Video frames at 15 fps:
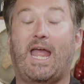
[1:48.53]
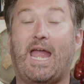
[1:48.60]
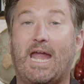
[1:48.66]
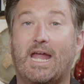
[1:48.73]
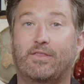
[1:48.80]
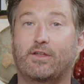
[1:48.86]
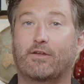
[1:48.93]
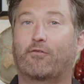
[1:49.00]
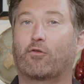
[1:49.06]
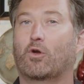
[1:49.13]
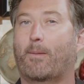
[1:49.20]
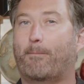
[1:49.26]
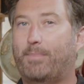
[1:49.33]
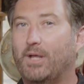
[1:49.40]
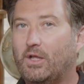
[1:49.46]
and the
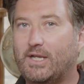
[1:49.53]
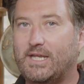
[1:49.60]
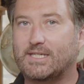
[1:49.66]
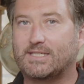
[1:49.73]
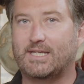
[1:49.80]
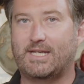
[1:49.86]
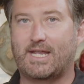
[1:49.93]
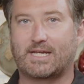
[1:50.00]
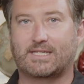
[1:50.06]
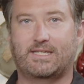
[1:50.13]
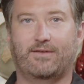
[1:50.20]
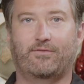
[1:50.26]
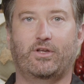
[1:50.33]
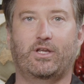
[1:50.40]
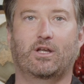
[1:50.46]
affordability is indexed
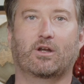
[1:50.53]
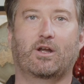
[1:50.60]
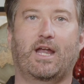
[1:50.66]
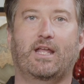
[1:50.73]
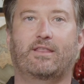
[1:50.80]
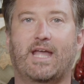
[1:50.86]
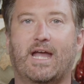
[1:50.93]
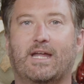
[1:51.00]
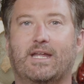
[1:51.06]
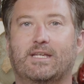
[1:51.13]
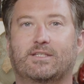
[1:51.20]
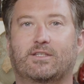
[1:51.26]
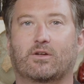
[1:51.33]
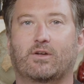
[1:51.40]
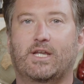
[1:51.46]
every year. And that is their